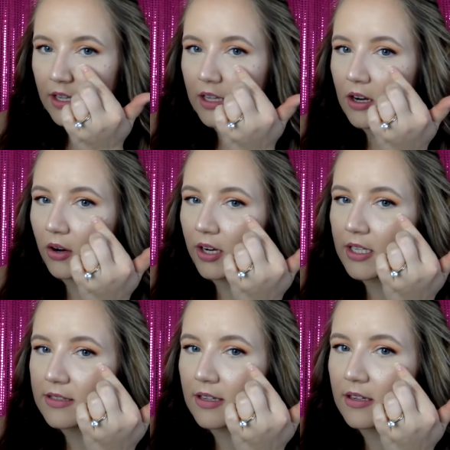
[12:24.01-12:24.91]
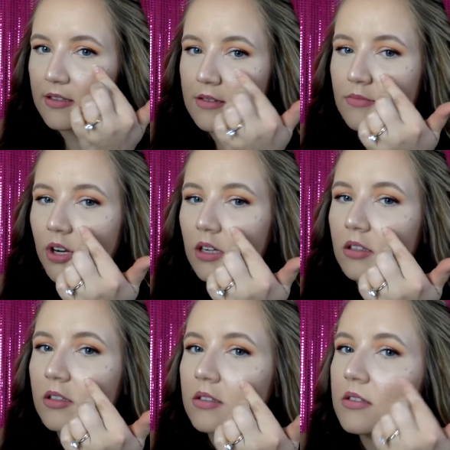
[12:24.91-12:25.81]
it already set in some
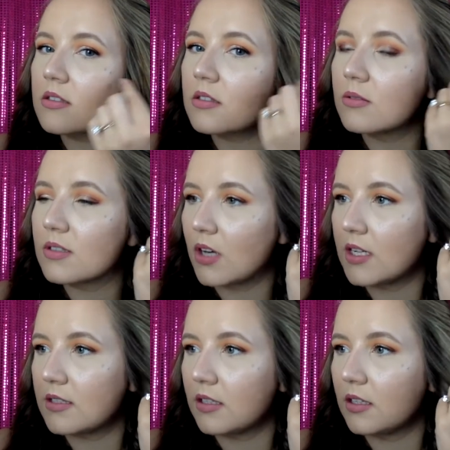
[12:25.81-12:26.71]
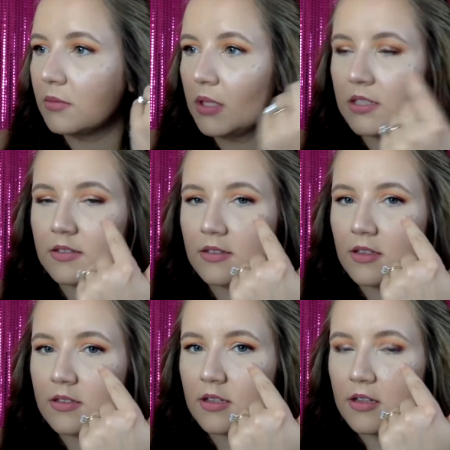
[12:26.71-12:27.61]
wrinkles, so it's crazy because
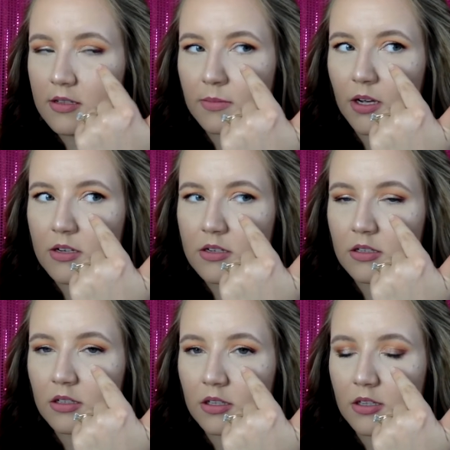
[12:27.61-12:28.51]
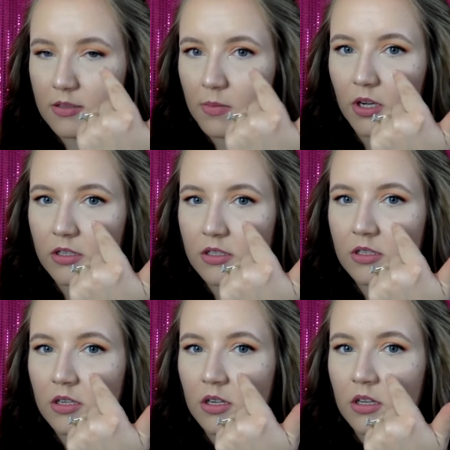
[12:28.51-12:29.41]
this is a sponge on sponge,